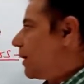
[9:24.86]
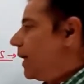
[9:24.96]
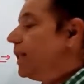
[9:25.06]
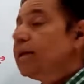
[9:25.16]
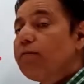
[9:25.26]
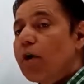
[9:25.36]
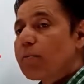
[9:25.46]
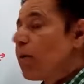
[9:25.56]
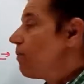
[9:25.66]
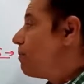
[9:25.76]
in the form
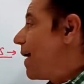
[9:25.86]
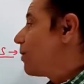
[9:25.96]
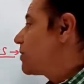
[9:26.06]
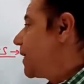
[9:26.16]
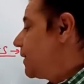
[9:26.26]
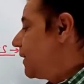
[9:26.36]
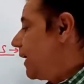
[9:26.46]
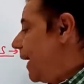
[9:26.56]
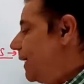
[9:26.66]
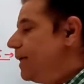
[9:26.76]
of phagocytic
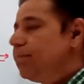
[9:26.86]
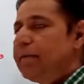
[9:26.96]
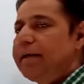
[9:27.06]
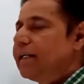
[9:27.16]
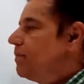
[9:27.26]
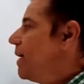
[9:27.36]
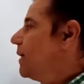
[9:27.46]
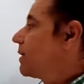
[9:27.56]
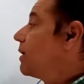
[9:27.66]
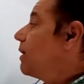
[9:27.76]
and inflammatory
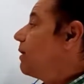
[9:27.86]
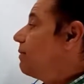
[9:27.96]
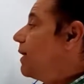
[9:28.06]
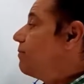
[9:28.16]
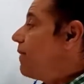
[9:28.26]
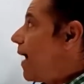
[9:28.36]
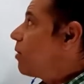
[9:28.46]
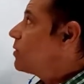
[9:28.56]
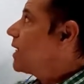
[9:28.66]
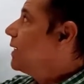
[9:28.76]
barrier. Then
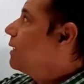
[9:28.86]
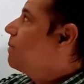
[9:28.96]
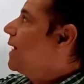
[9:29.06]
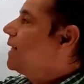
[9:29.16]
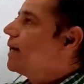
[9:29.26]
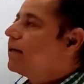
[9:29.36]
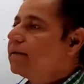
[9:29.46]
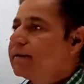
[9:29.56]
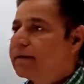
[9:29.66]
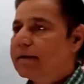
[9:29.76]
phagocytic barrier
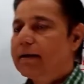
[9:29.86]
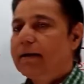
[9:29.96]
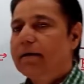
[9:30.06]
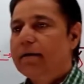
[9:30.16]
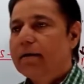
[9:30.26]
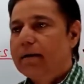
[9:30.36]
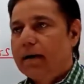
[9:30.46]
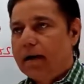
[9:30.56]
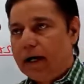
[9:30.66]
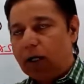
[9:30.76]

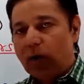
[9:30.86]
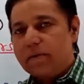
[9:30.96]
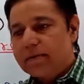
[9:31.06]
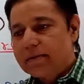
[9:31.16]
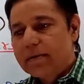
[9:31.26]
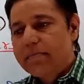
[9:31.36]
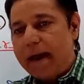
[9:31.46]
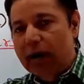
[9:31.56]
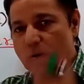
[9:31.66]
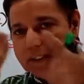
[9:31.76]
allows
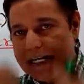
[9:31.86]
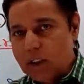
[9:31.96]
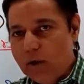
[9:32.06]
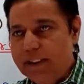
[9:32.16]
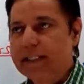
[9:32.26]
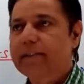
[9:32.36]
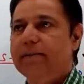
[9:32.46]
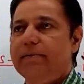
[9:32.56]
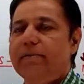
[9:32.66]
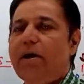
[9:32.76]

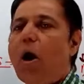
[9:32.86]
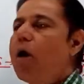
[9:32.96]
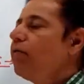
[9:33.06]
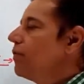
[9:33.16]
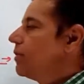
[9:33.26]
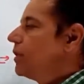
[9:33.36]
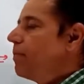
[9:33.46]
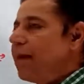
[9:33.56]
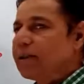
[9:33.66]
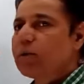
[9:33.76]
phagocytosis of the
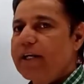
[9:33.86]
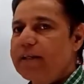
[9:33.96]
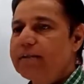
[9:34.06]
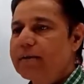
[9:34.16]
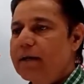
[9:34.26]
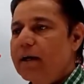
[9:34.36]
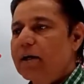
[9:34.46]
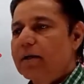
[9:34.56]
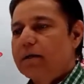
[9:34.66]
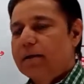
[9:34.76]
pathogens
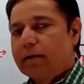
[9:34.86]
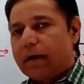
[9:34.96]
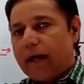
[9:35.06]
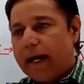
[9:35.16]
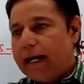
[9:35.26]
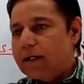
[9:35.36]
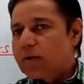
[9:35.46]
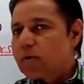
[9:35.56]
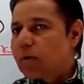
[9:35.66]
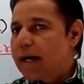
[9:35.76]
and
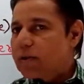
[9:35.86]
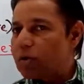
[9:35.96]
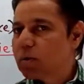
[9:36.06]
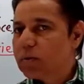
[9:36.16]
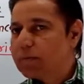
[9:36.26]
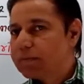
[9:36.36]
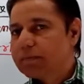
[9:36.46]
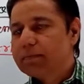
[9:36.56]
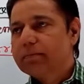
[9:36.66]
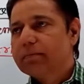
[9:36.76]
so as to
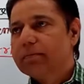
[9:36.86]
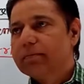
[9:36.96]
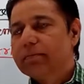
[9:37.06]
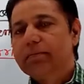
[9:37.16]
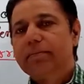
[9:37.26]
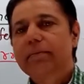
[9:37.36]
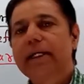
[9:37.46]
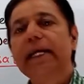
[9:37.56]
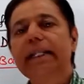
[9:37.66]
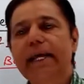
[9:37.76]

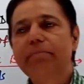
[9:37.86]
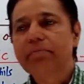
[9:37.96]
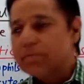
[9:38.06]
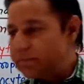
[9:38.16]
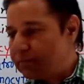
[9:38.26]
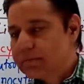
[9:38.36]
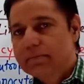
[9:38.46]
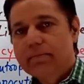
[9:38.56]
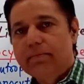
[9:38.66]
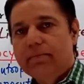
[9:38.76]
kill them
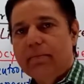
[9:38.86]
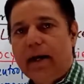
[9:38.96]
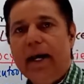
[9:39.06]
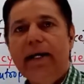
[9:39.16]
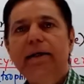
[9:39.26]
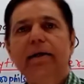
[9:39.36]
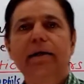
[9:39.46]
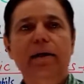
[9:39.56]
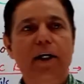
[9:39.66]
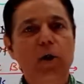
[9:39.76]
and
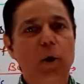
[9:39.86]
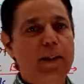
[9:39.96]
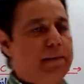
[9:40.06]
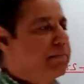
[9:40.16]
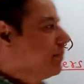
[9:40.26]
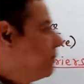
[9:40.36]
control them.